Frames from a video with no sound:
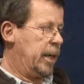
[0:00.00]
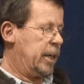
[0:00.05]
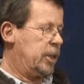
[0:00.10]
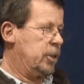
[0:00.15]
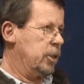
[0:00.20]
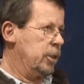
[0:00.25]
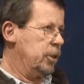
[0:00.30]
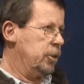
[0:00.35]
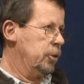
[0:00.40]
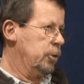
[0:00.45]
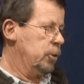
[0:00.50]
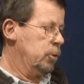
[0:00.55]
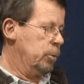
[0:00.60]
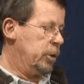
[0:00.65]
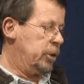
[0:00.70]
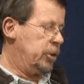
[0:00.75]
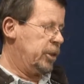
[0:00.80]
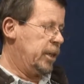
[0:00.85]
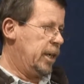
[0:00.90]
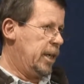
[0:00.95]
kid would actually
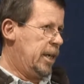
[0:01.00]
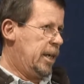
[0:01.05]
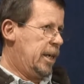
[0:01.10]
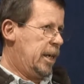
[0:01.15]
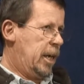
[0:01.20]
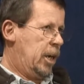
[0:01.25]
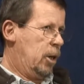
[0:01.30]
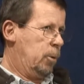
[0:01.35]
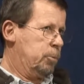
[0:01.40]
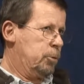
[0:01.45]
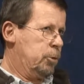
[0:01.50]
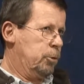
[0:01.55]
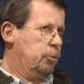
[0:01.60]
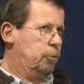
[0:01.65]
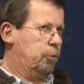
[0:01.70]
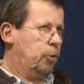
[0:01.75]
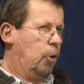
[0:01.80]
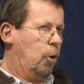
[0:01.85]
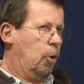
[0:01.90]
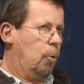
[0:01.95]
do, which
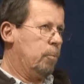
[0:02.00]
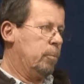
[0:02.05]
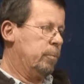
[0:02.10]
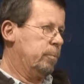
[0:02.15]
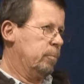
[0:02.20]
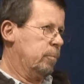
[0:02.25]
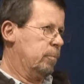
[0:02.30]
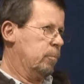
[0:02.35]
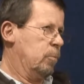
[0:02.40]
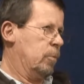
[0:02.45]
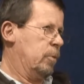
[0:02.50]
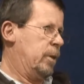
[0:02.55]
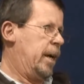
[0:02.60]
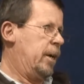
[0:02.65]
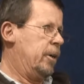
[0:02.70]
helped to form